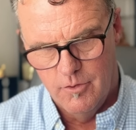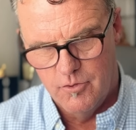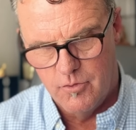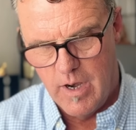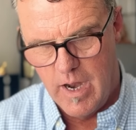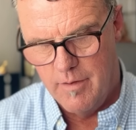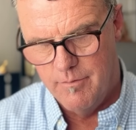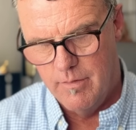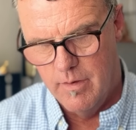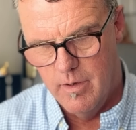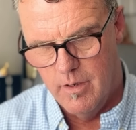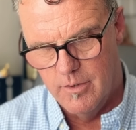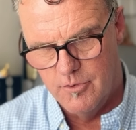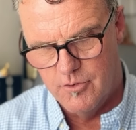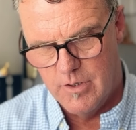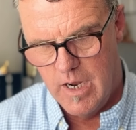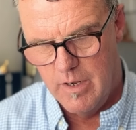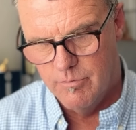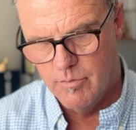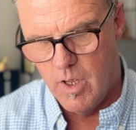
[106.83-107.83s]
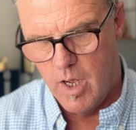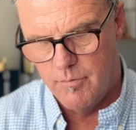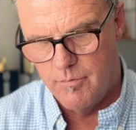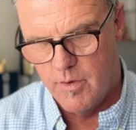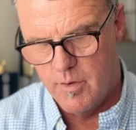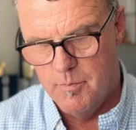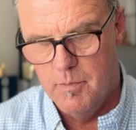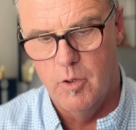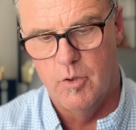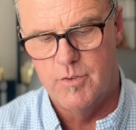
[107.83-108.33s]
draft, uh, draft law
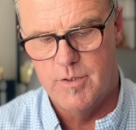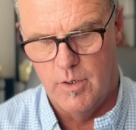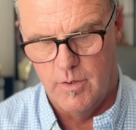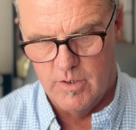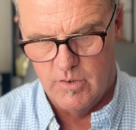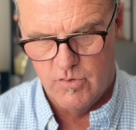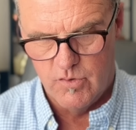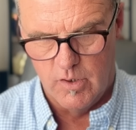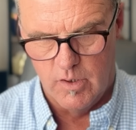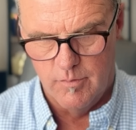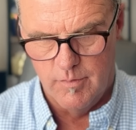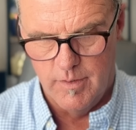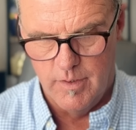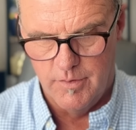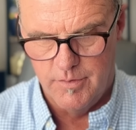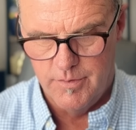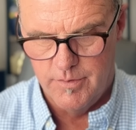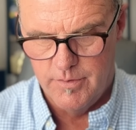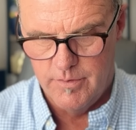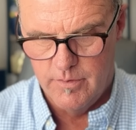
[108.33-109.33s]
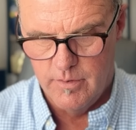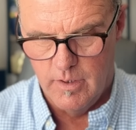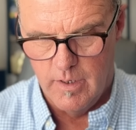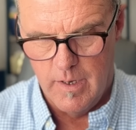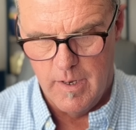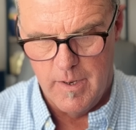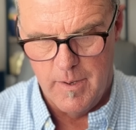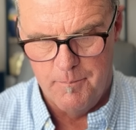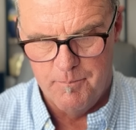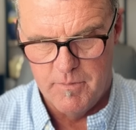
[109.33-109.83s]
for the military service,
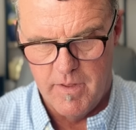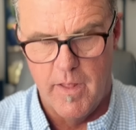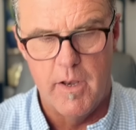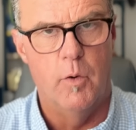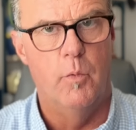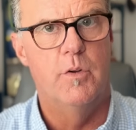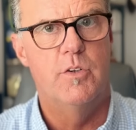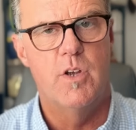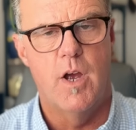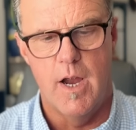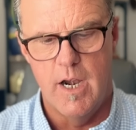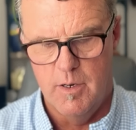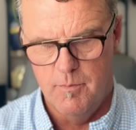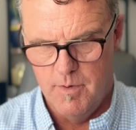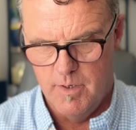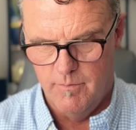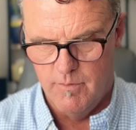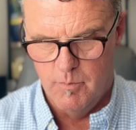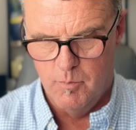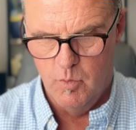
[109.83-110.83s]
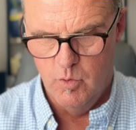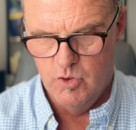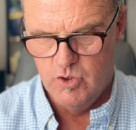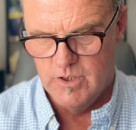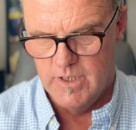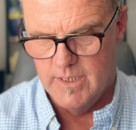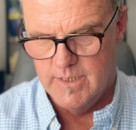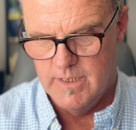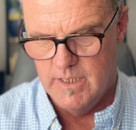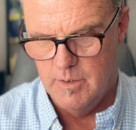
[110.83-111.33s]
uh, and a retirement of the
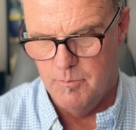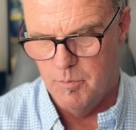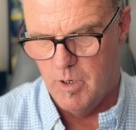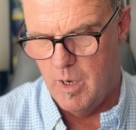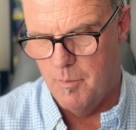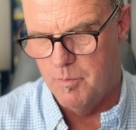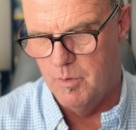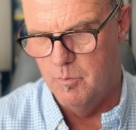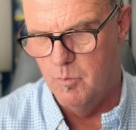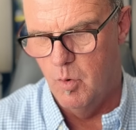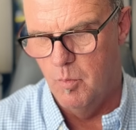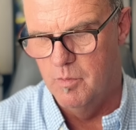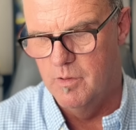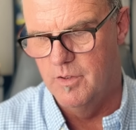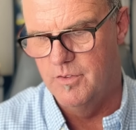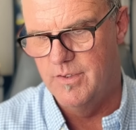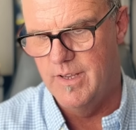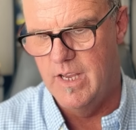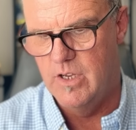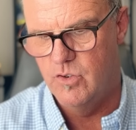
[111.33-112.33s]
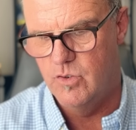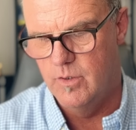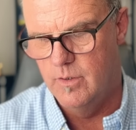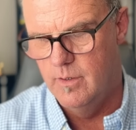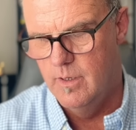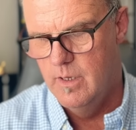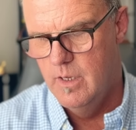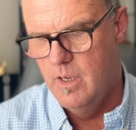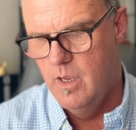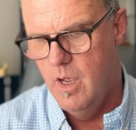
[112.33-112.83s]
Mujahideen popular mobilization.